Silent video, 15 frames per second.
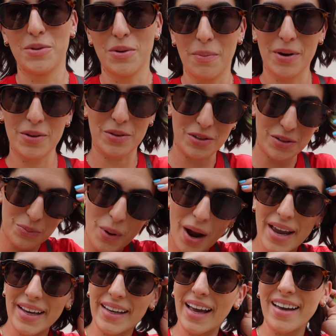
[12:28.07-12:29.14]
so I might as well just
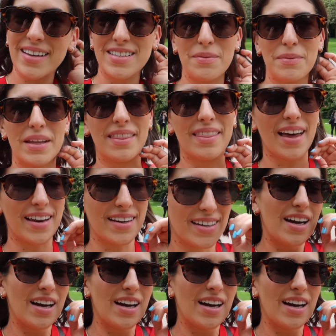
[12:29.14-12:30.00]
wait and get her something then.